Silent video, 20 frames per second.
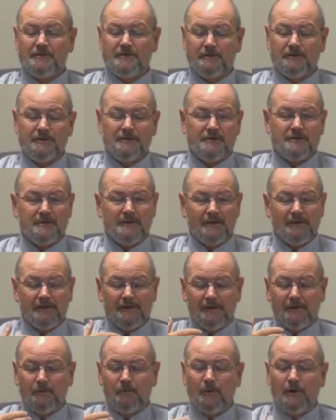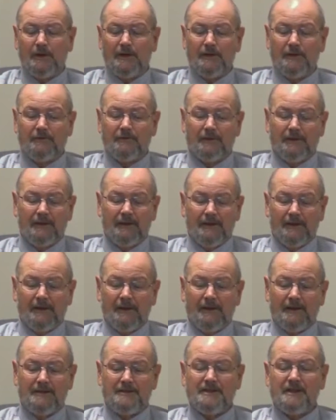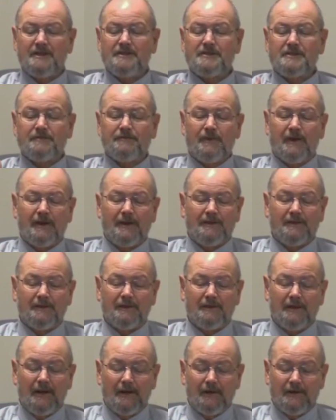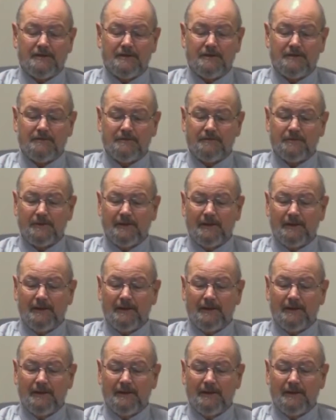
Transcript: So this is another way of intensifying the narrative.